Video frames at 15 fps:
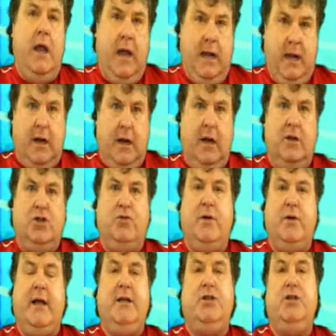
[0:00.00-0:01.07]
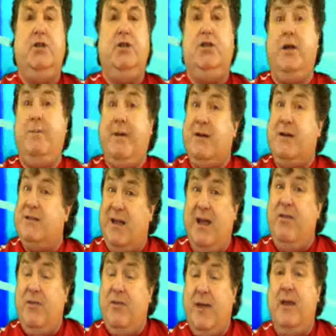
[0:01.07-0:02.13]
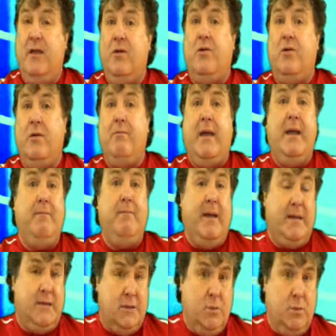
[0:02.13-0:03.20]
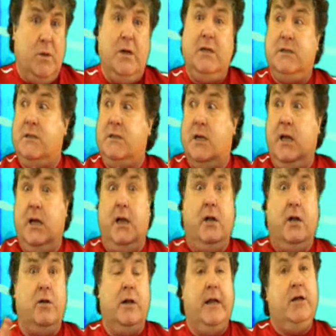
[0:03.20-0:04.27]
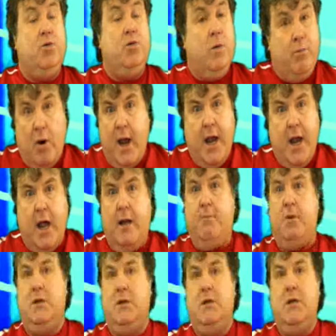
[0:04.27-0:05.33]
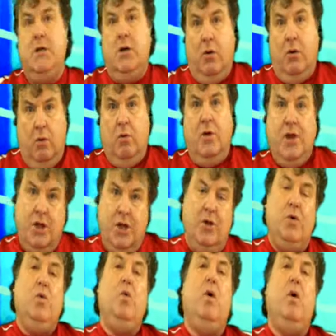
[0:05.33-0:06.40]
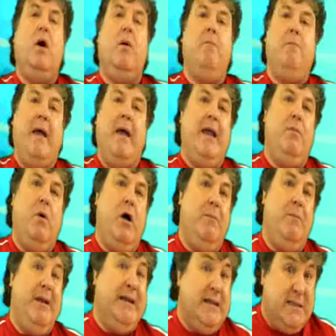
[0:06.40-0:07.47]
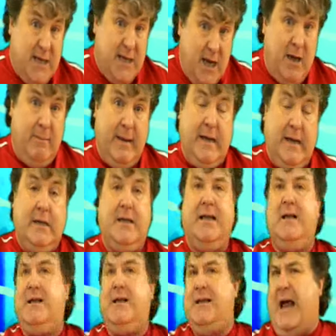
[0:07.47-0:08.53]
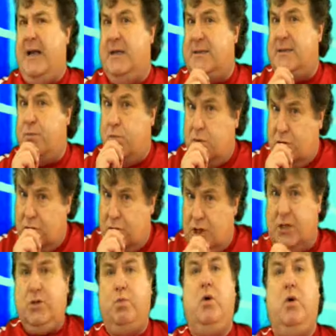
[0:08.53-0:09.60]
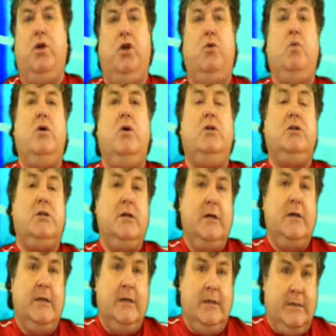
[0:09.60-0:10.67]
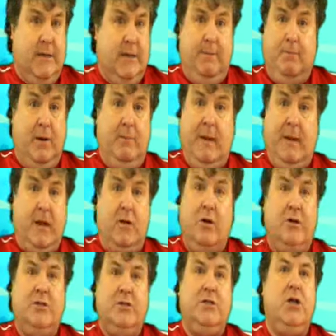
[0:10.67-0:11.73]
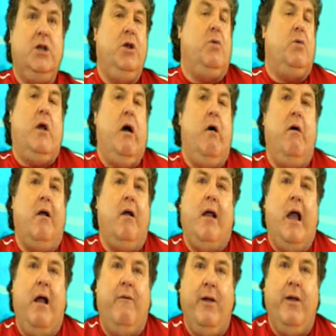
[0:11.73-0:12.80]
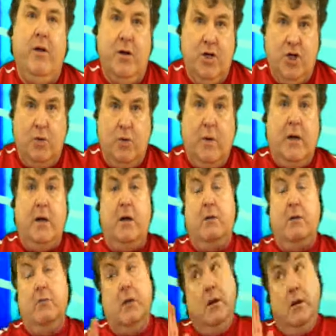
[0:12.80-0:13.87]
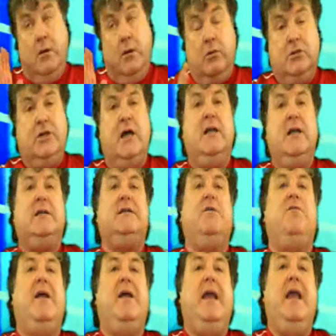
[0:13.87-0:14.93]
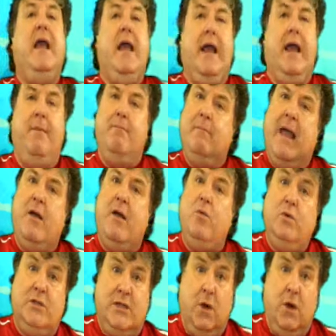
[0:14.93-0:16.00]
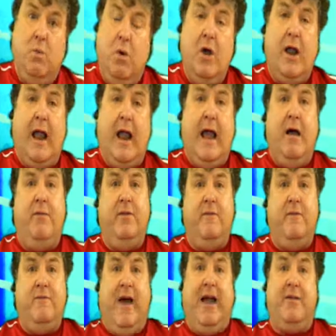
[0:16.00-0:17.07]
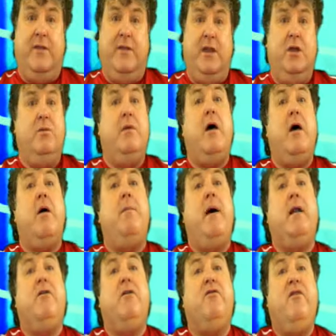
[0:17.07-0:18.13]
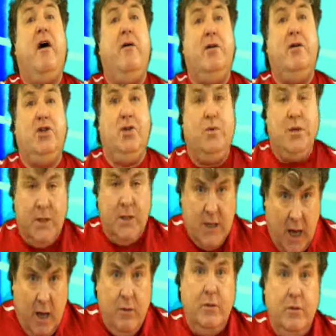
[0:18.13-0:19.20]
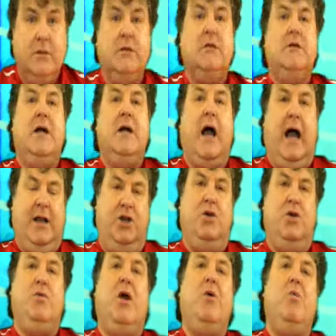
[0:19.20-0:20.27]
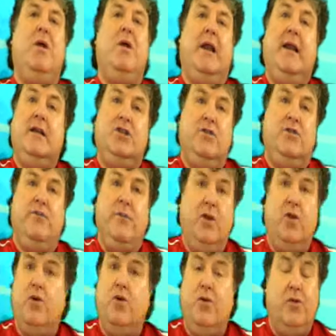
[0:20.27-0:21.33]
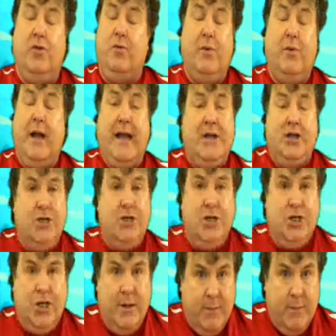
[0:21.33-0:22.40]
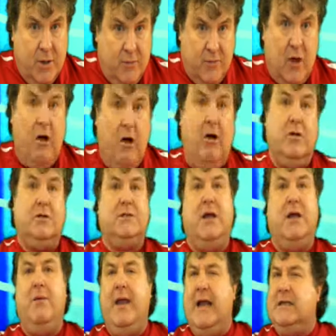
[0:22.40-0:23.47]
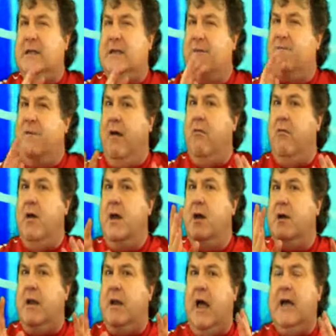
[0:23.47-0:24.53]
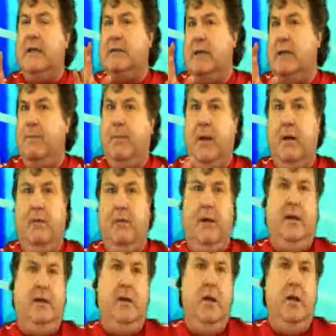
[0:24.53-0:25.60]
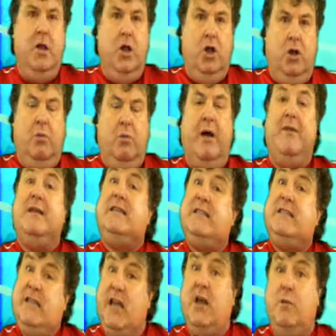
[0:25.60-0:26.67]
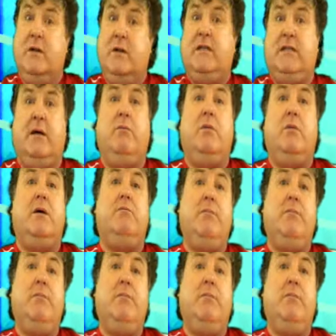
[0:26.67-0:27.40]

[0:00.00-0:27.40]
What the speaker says: in a close relationship, because I think you could make matters worse and it could lead to a breakup. Or you may well be determined that that is just what you want simply because you can't carry on as you are. Alternatively, it may also work out the fact that you know about as far as you can go, and you know what it is from the relationship you've got. So it's a very dicey period. You either stick with someone